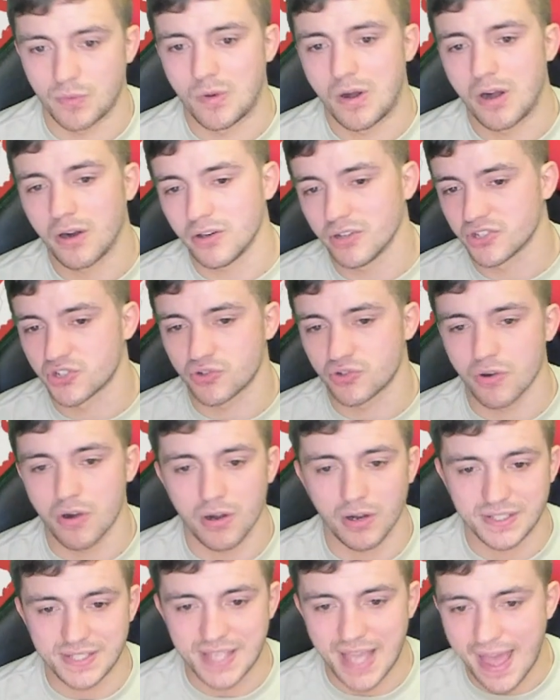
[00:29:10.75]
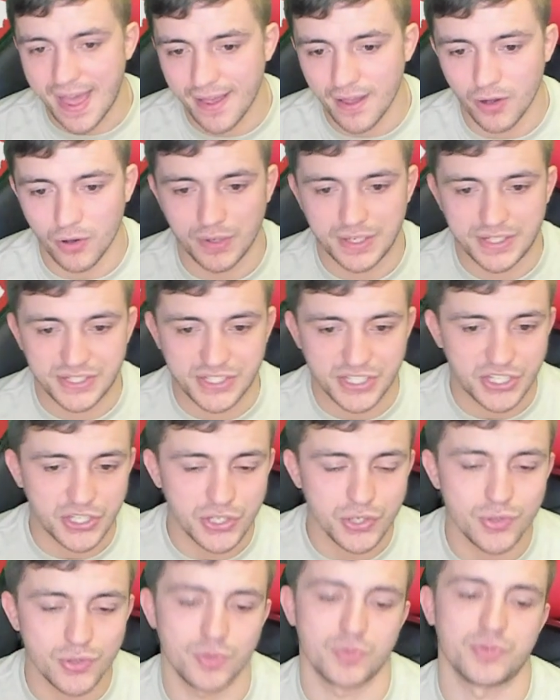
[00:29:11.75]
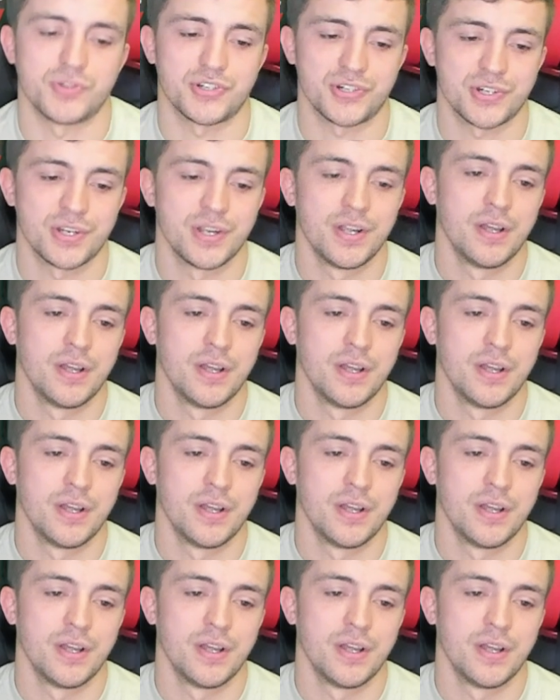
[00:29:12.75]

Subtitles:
Walker's strong as hell and he's huge.